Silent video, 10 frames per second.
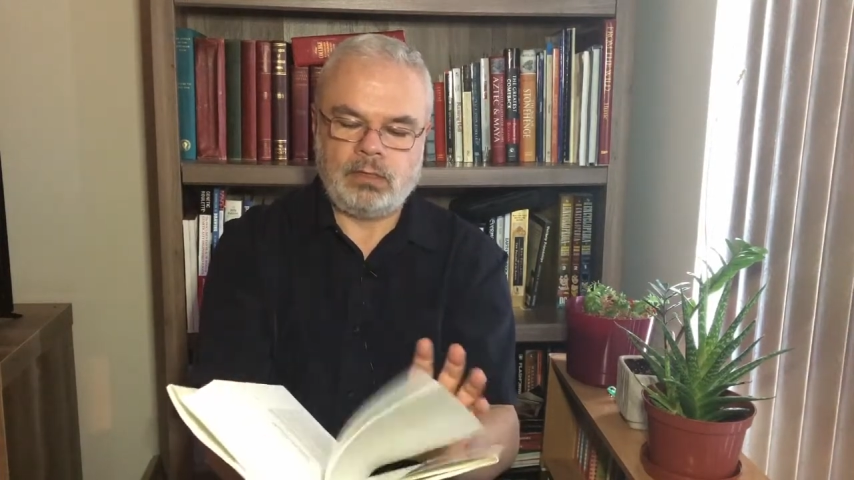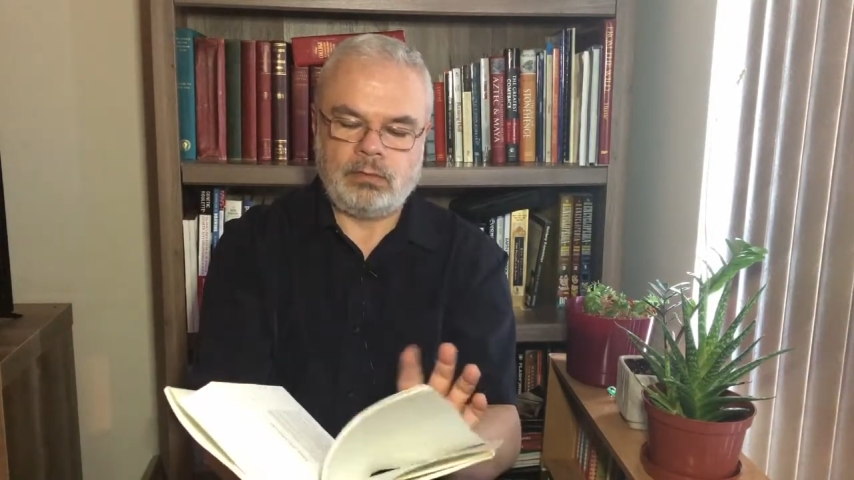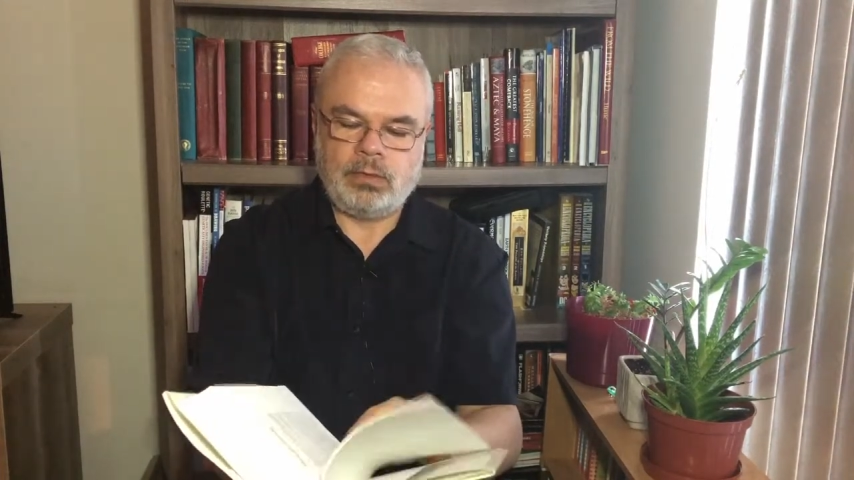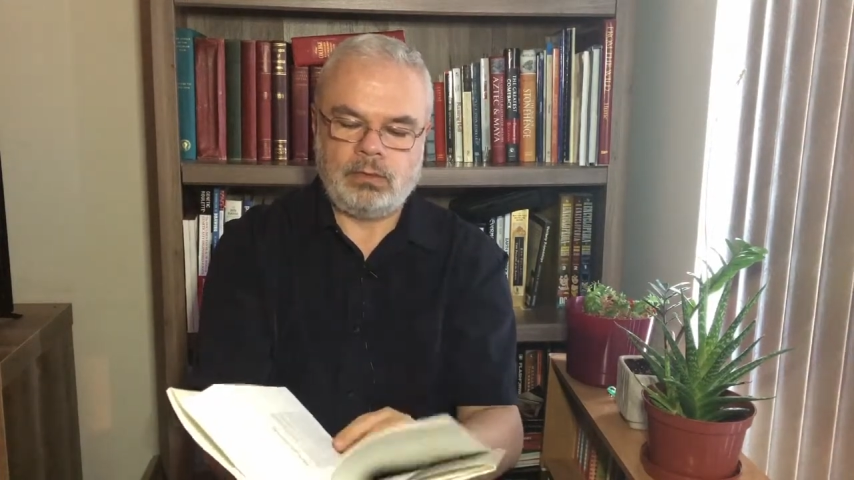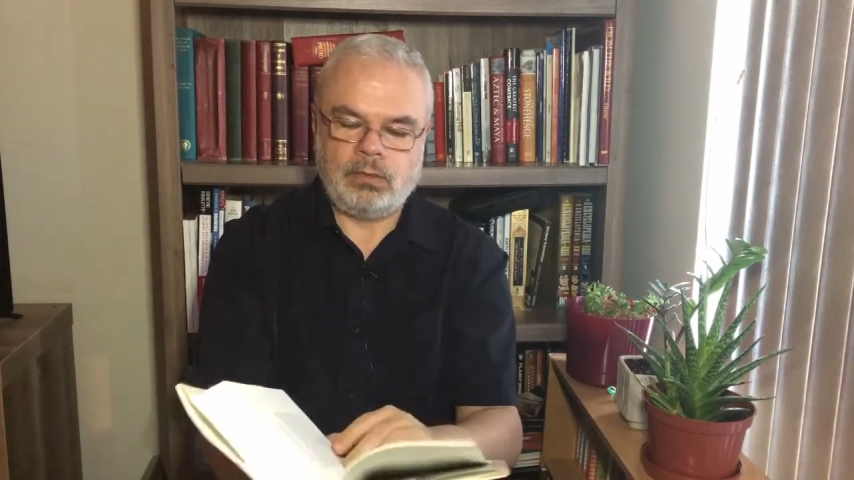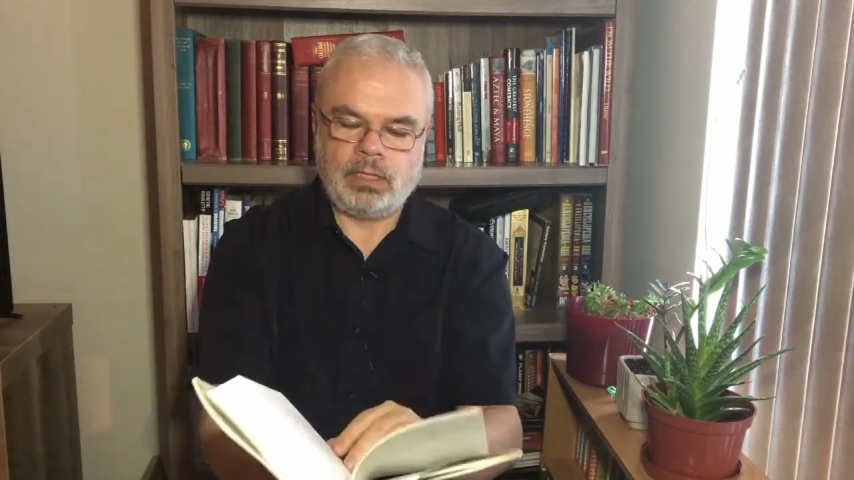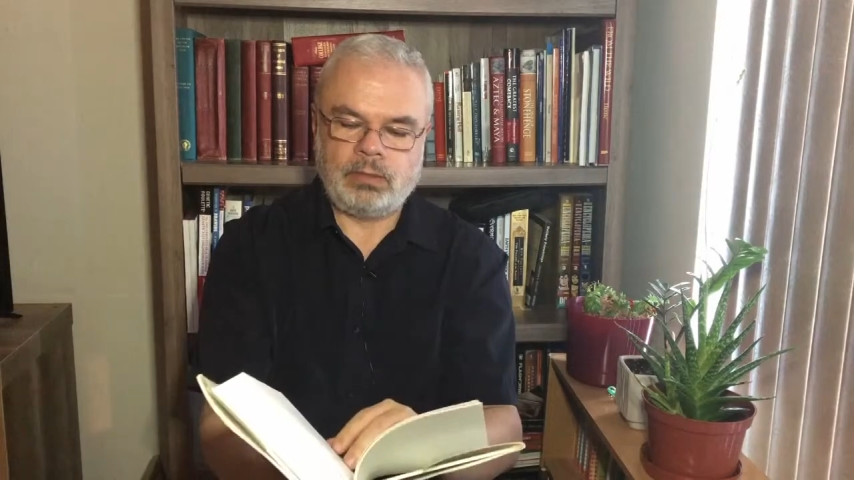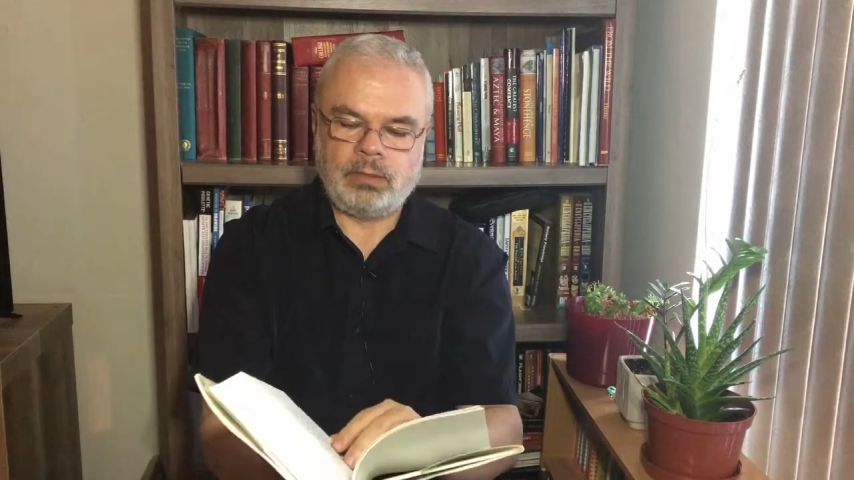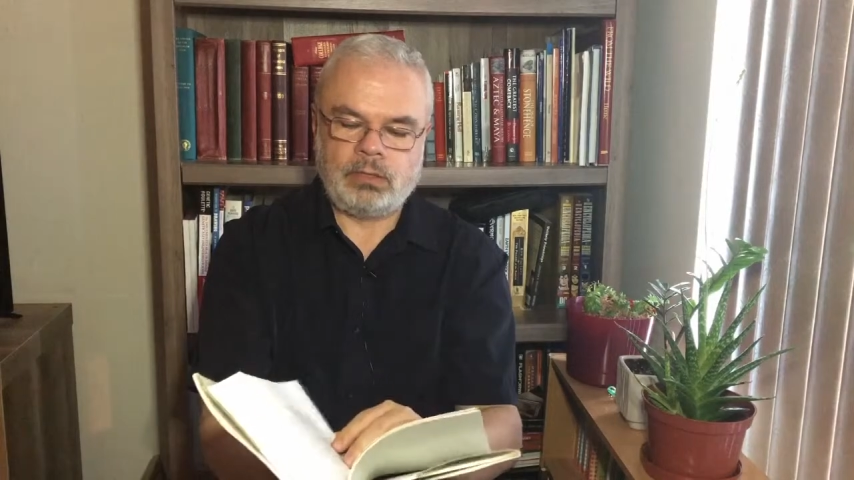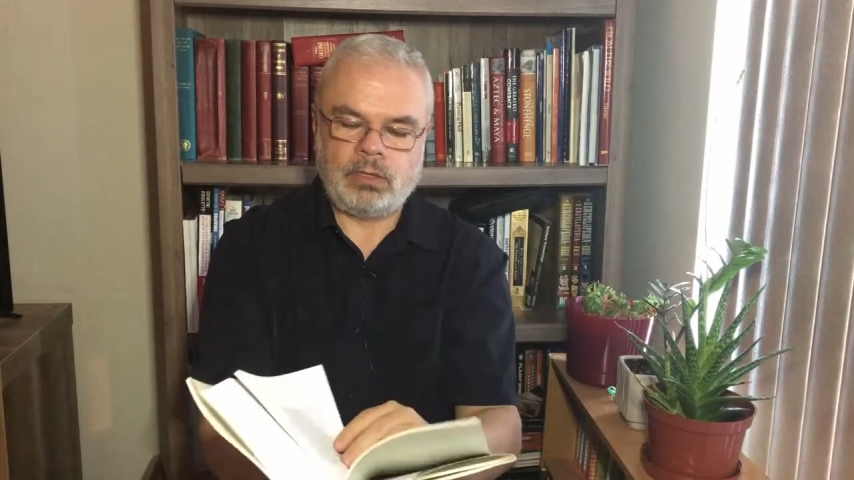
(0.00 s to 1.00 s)

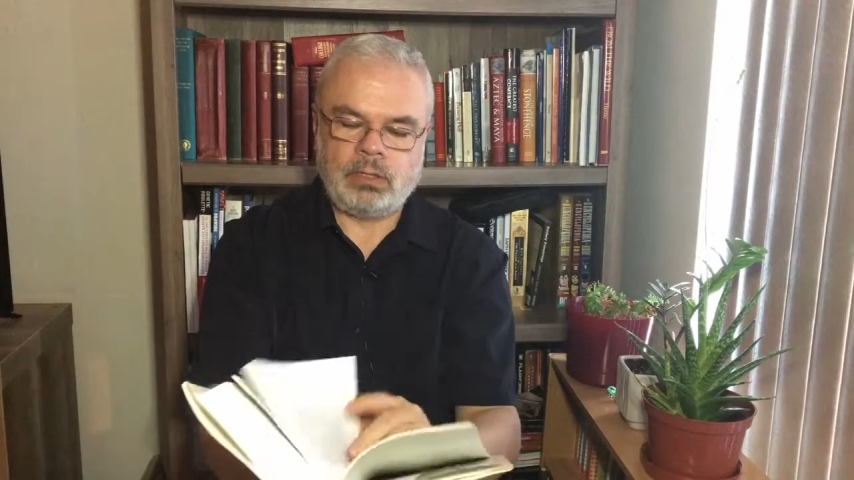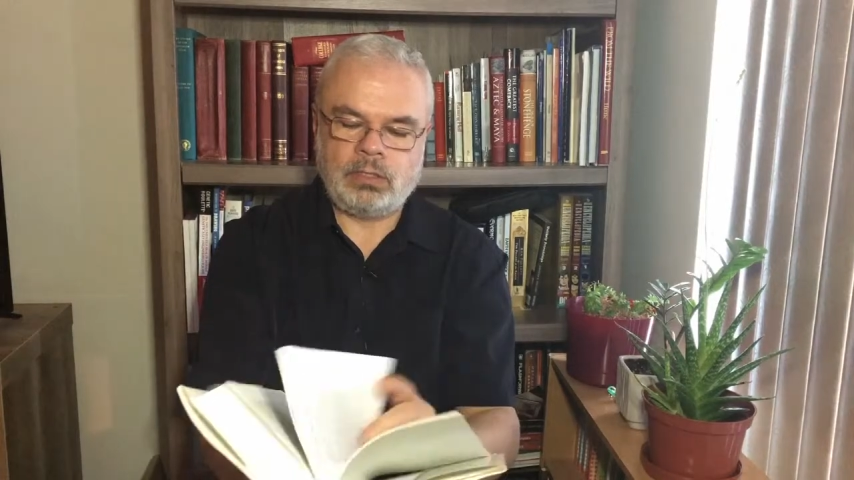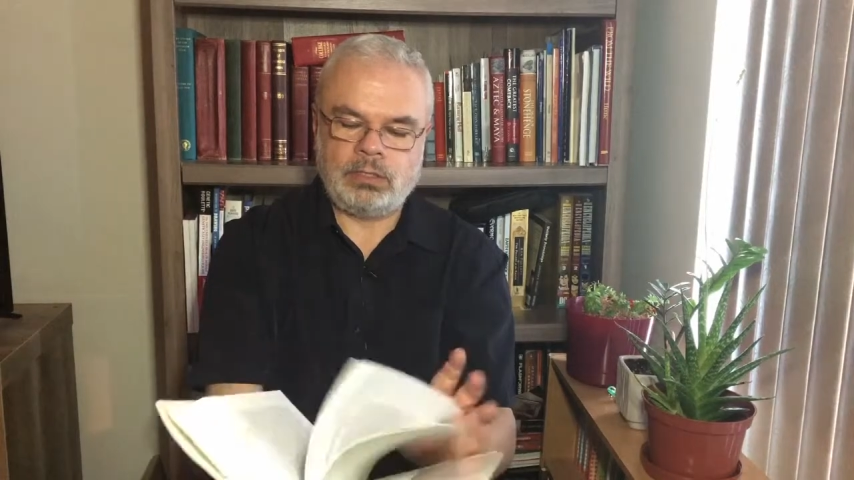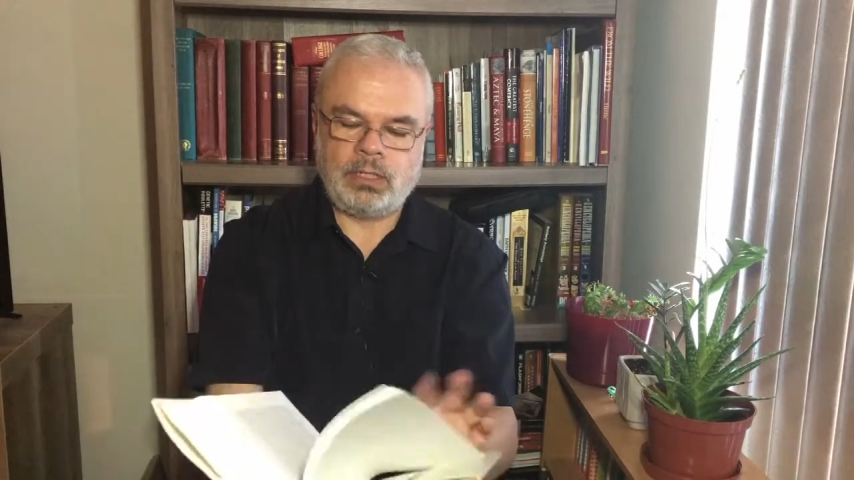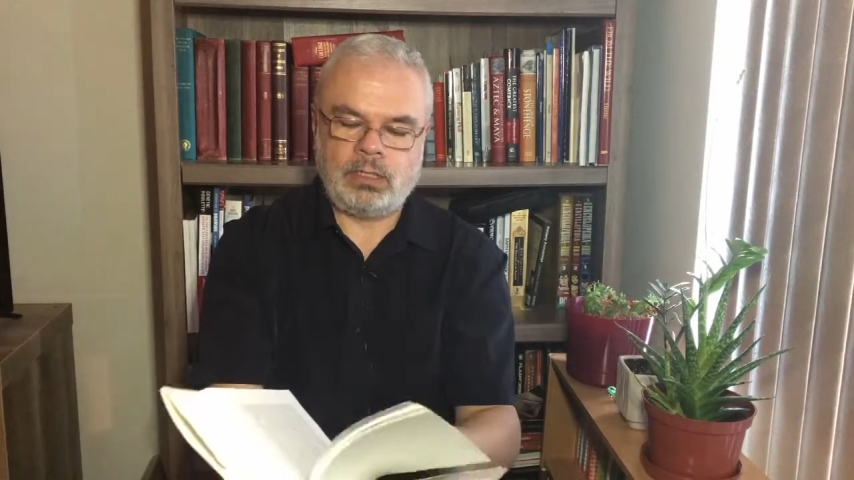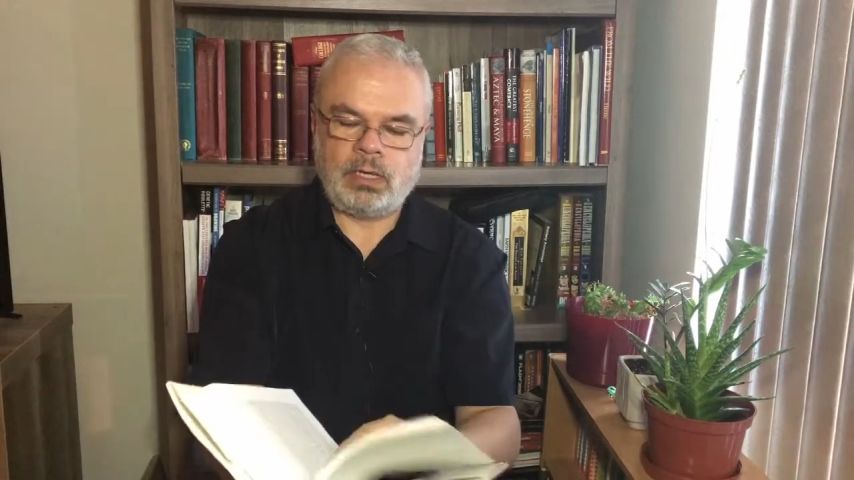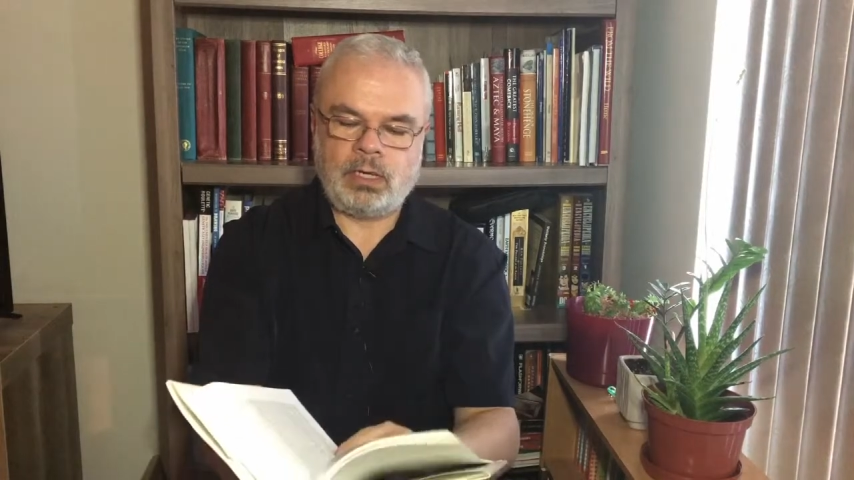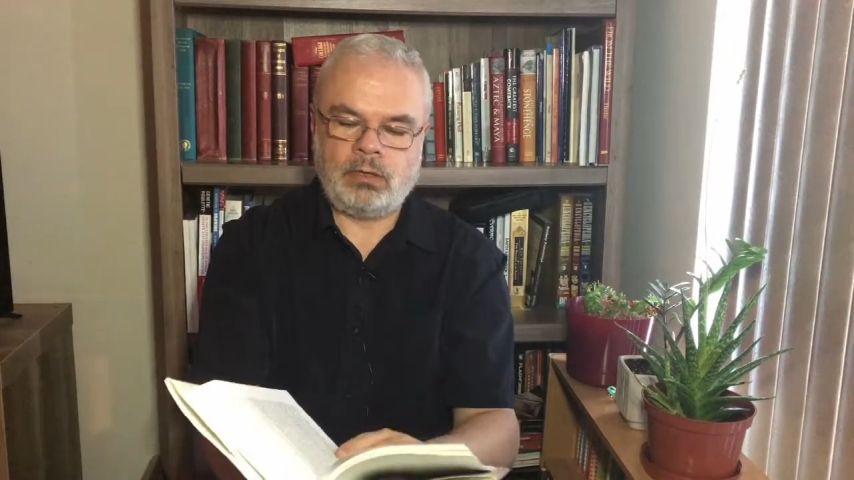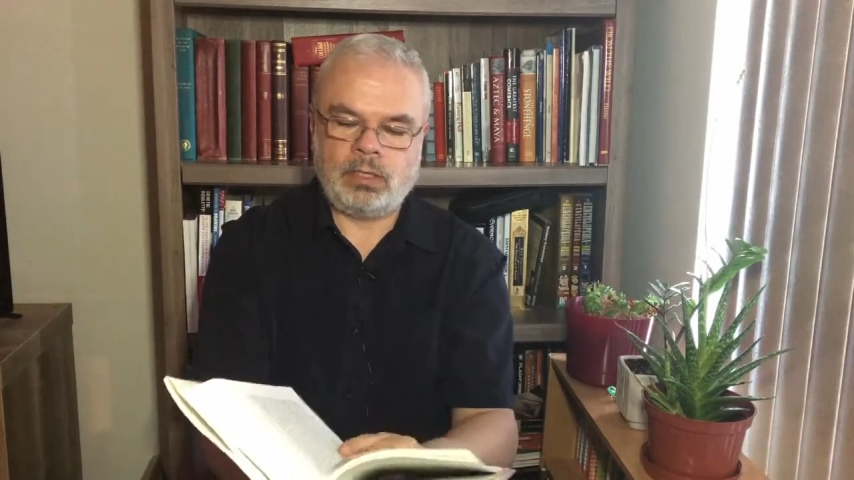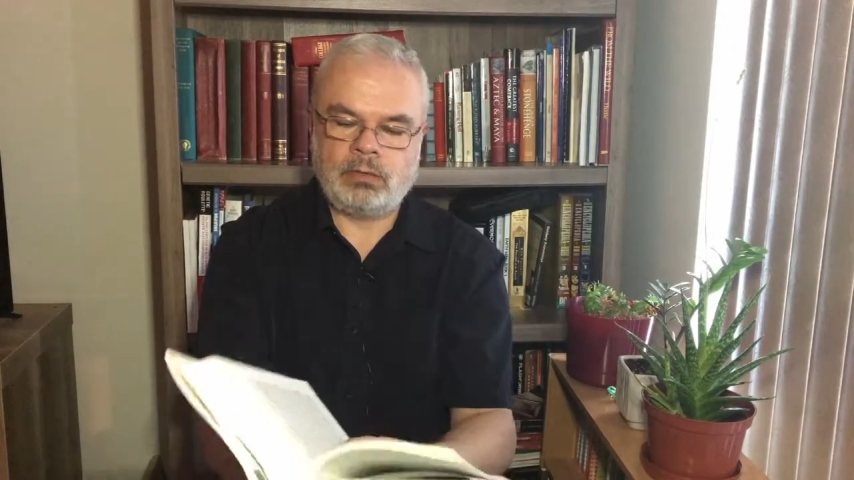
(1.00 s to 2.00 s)
About mythology and
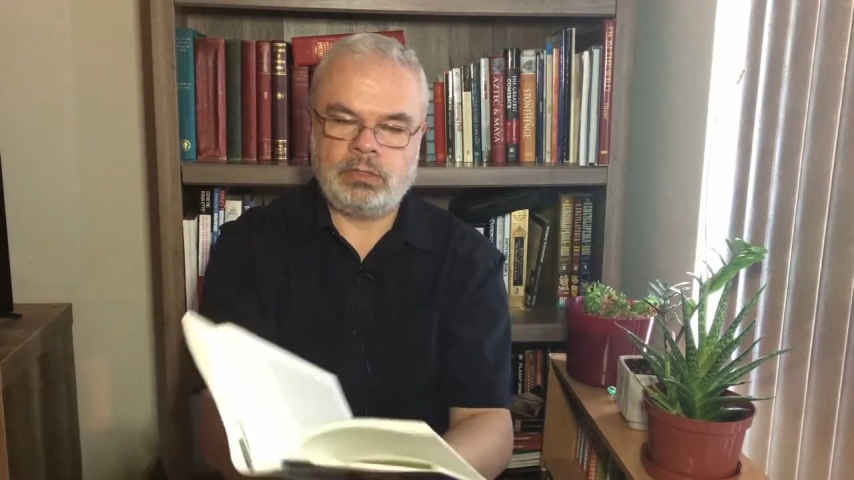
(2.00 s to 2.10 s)
how